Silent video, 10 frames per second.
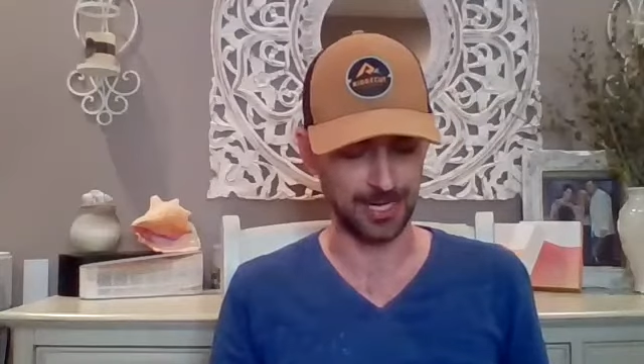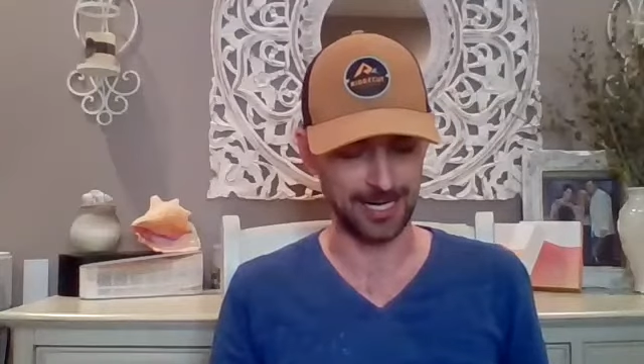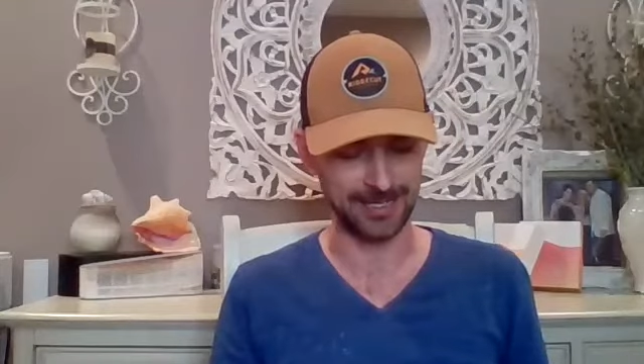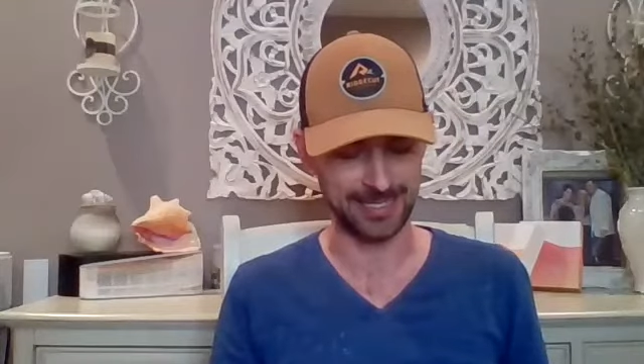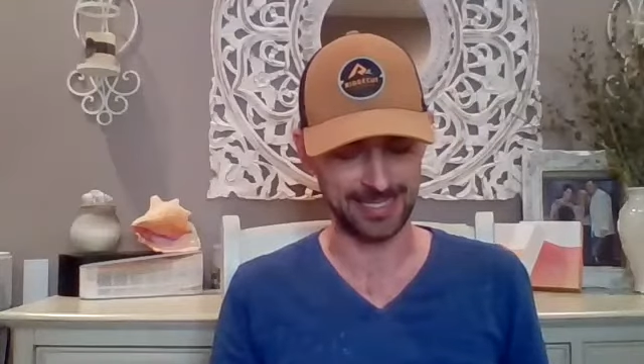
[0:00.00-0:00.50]

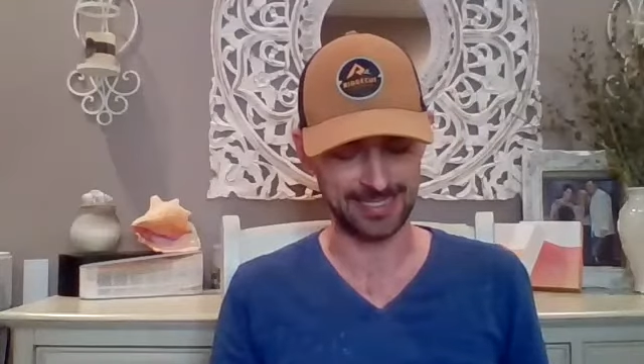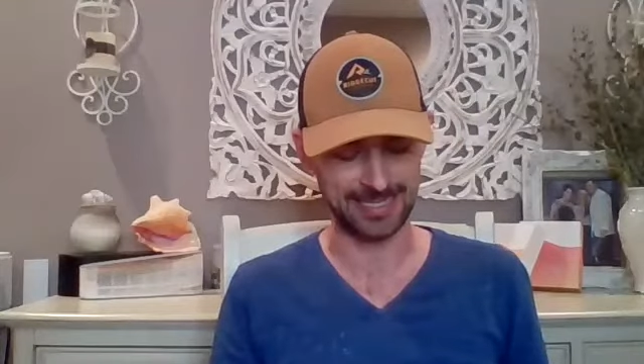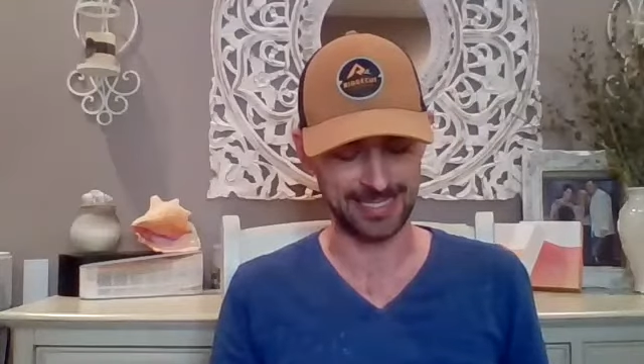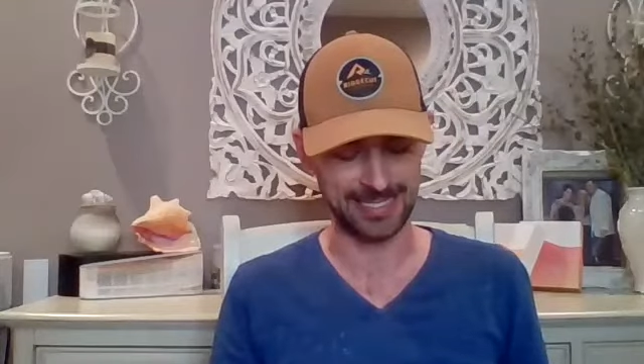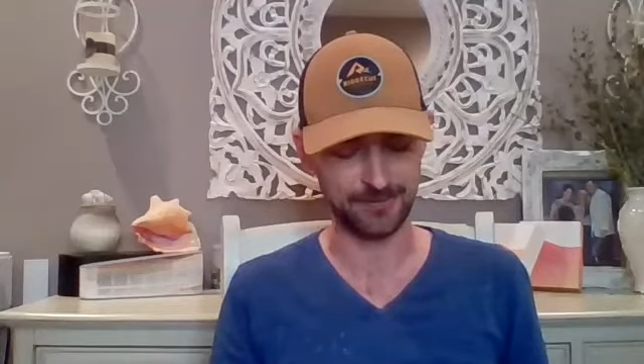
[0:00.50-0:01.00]
uh, they,
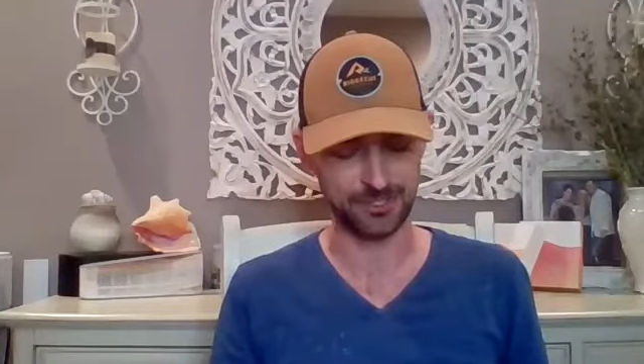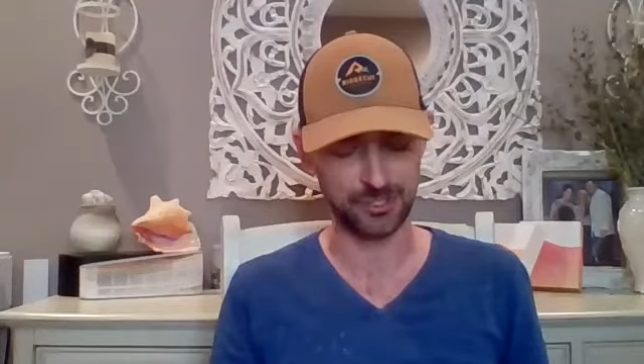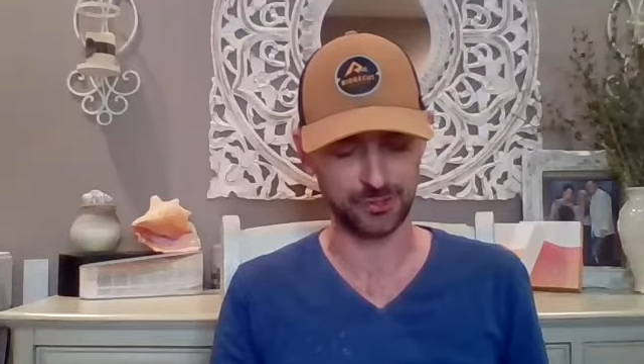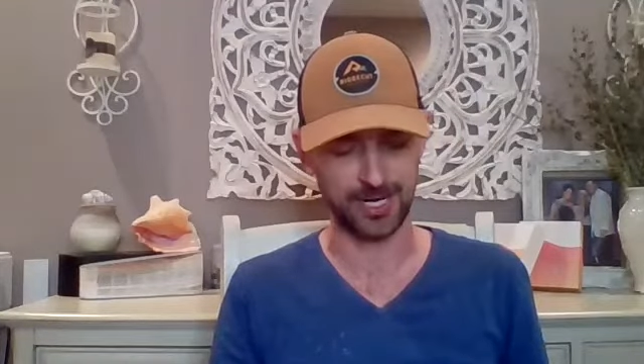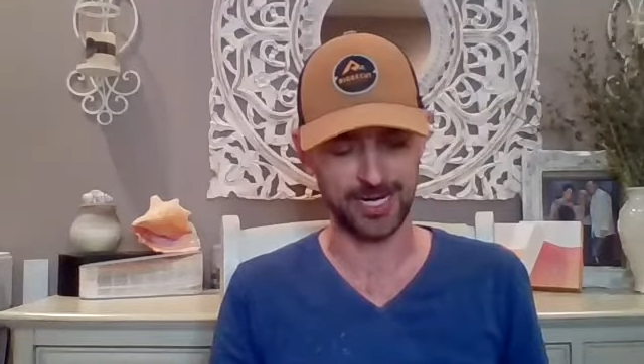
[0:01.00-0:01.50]
they gave a
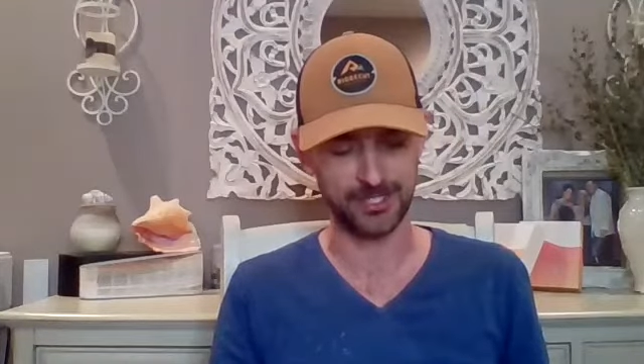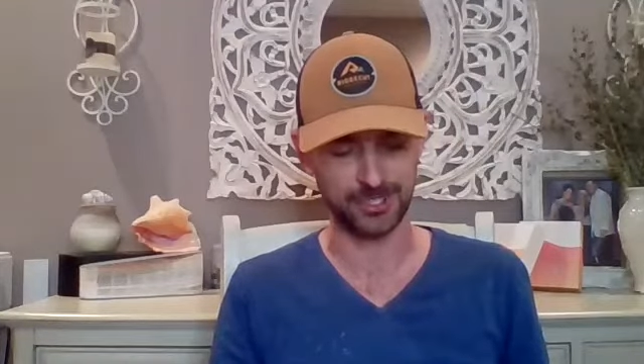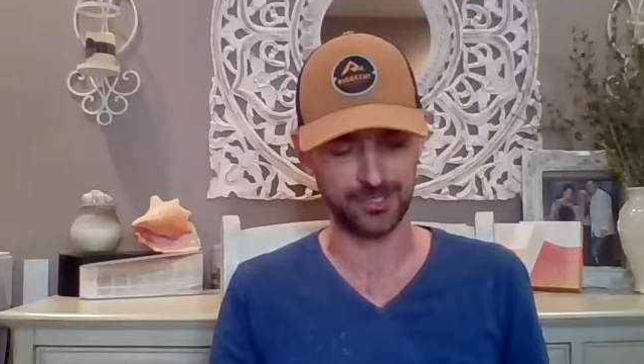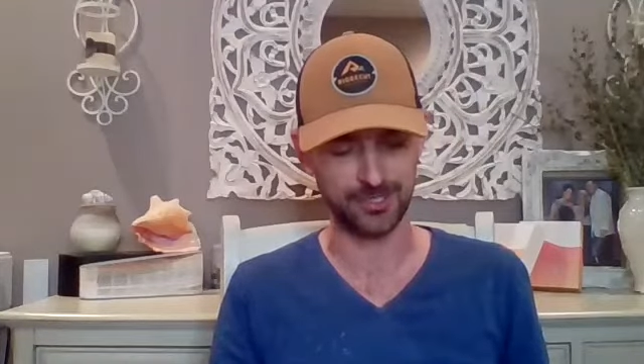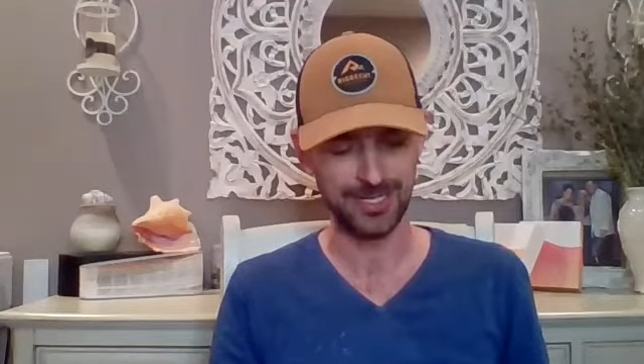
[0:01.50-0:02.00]

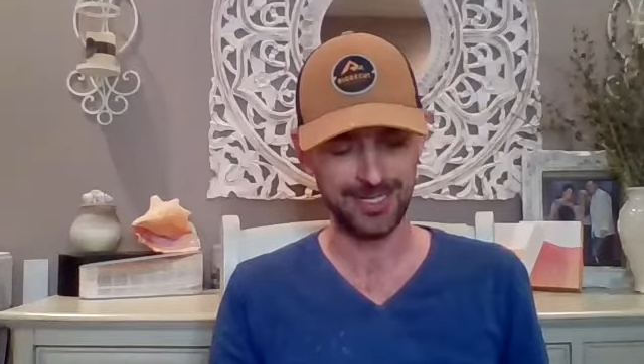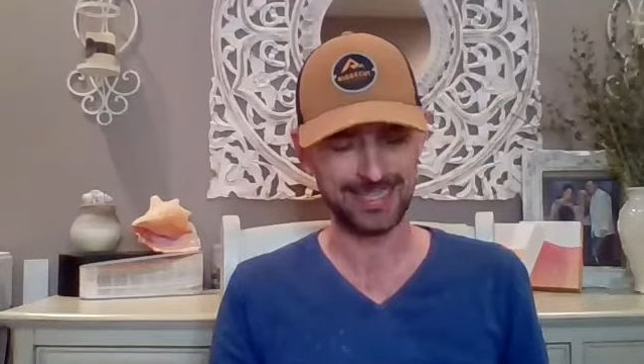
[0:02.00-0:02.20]
stranger,